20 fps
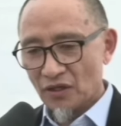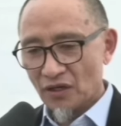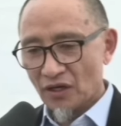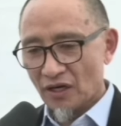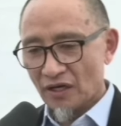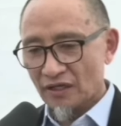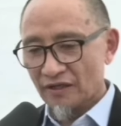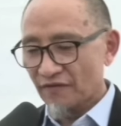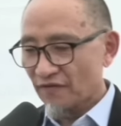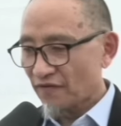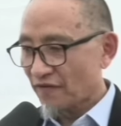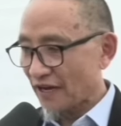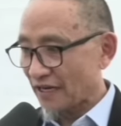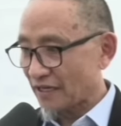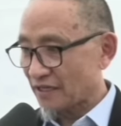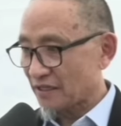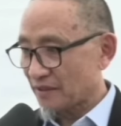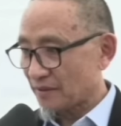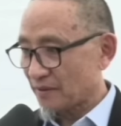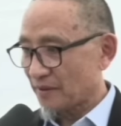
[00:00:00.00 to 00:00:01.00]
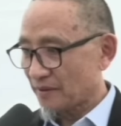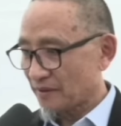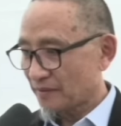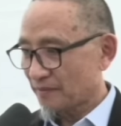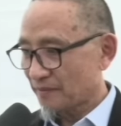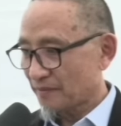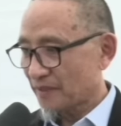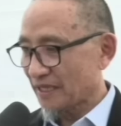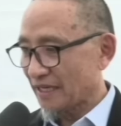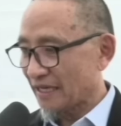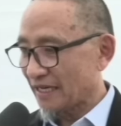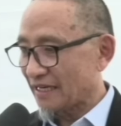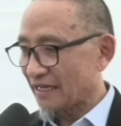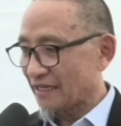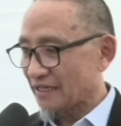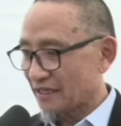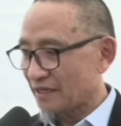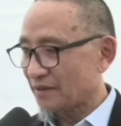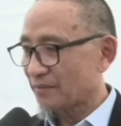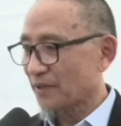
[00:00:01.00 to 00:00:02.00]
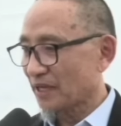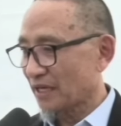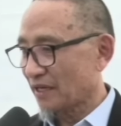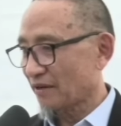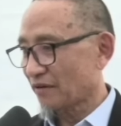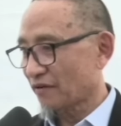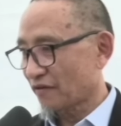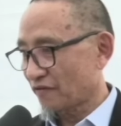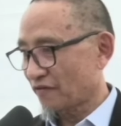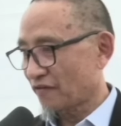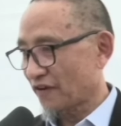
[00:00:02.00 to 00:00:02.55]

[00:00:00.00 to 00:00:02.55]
God factor be the determining